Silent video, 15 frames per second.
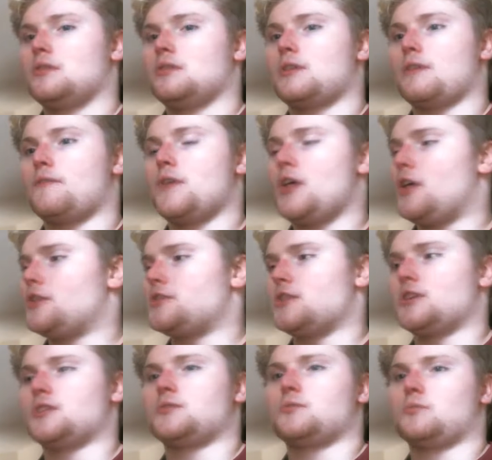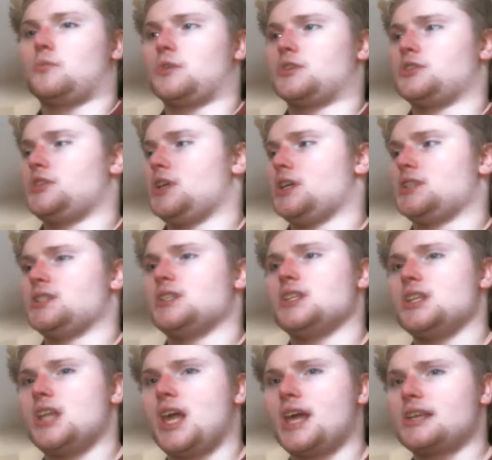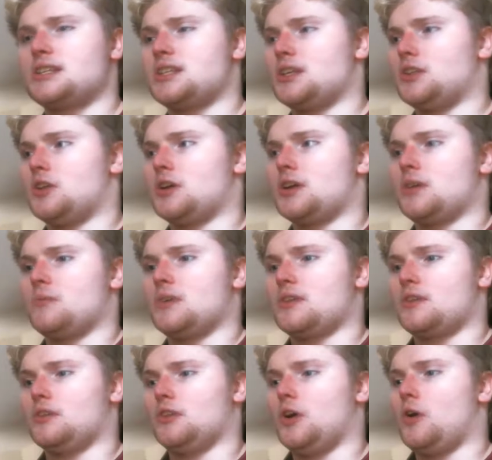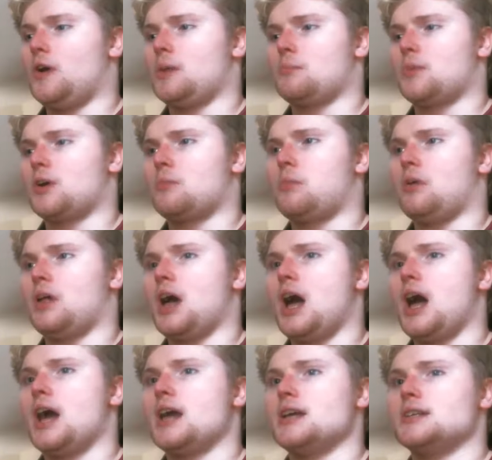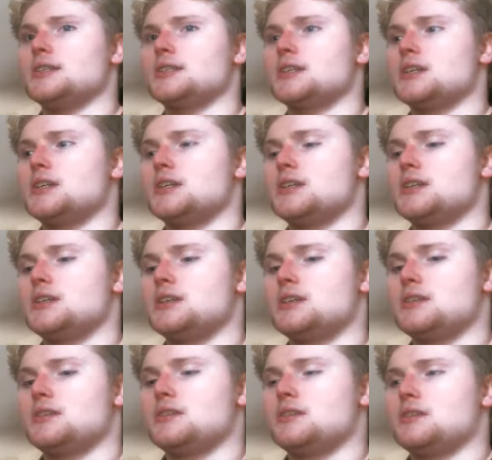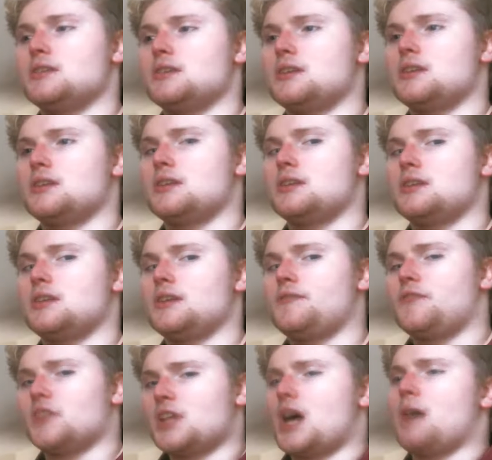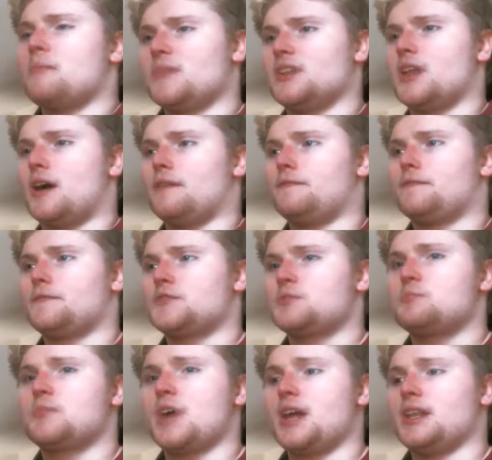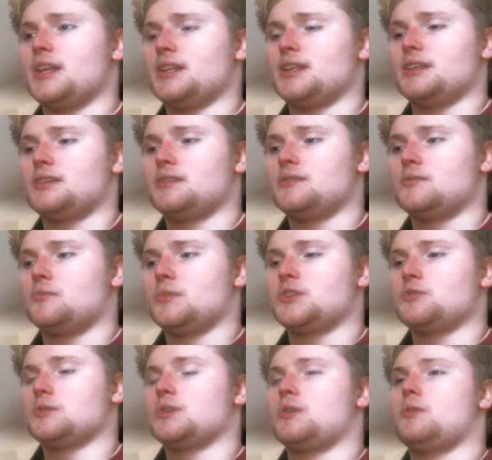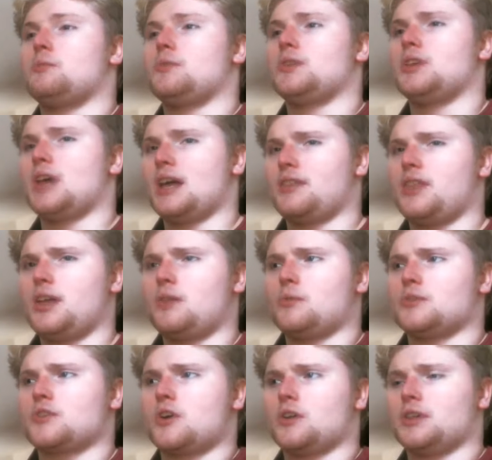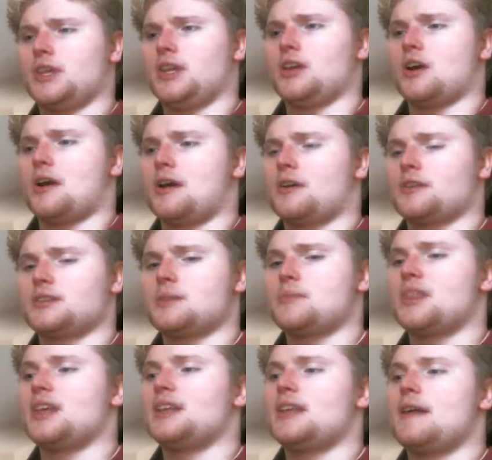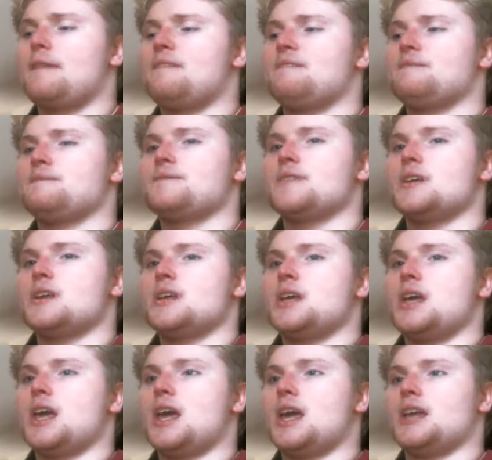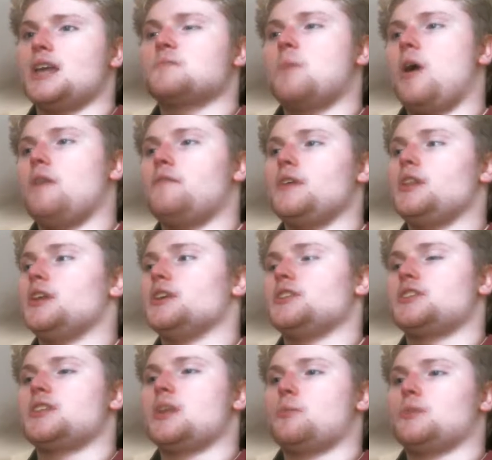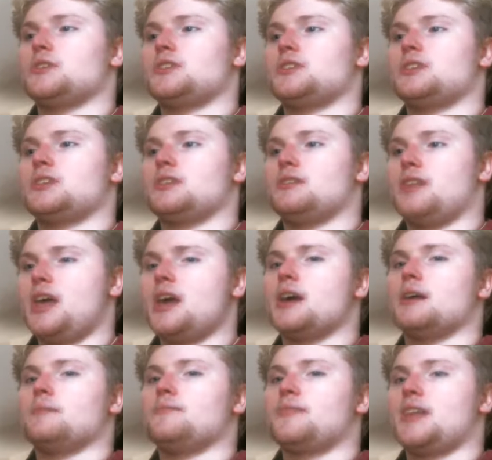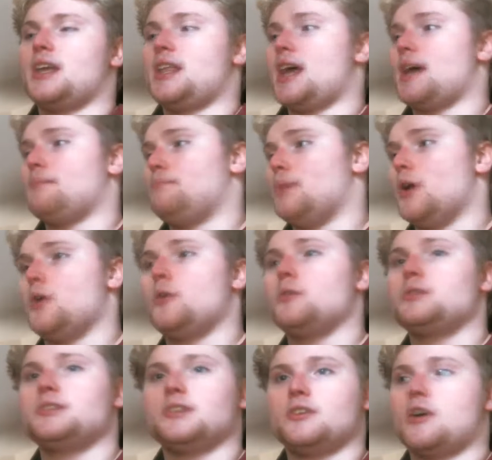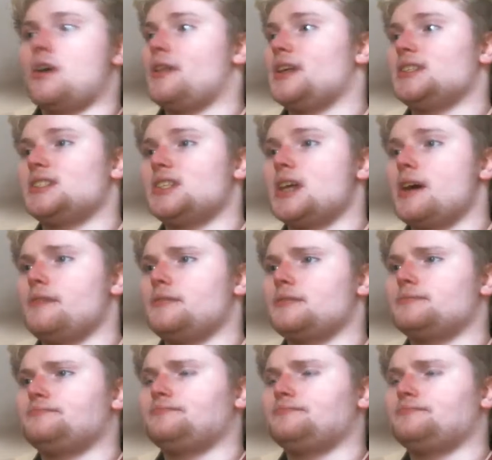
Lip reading: The villagers were just nasty looking with glowing purple eyes. This phenomena spreaded, which was, I think it was called ER or something like that. A small village that was there. It had boats and all that stuff.